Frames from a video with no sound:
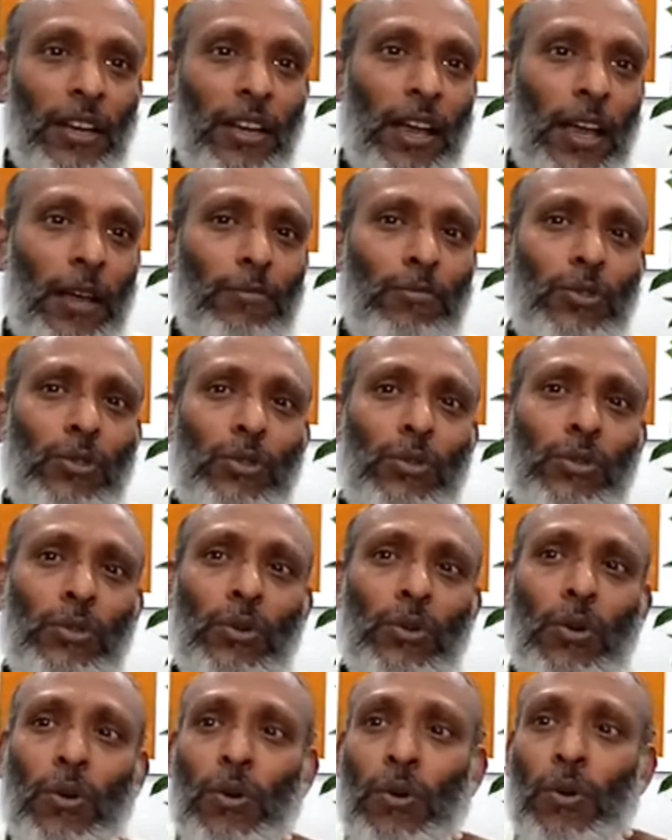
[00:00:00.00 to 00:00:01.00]
I'm
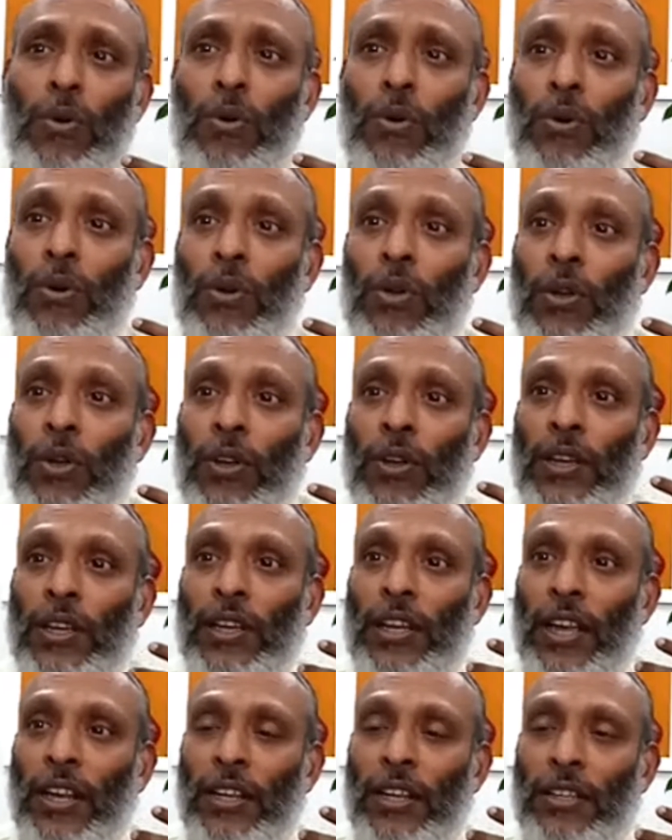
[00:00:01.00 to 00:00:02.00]
so
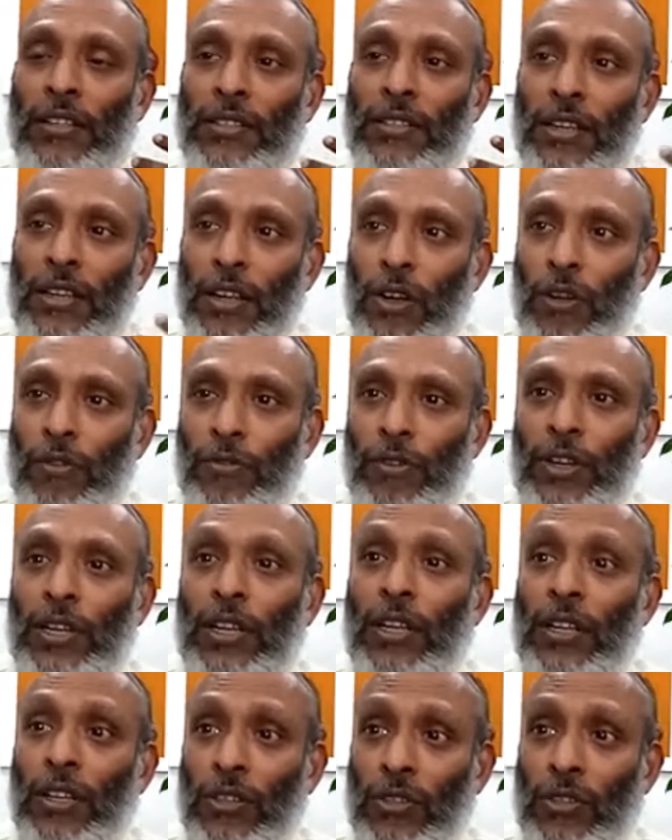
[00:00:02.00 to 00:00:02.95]
getting sick of it.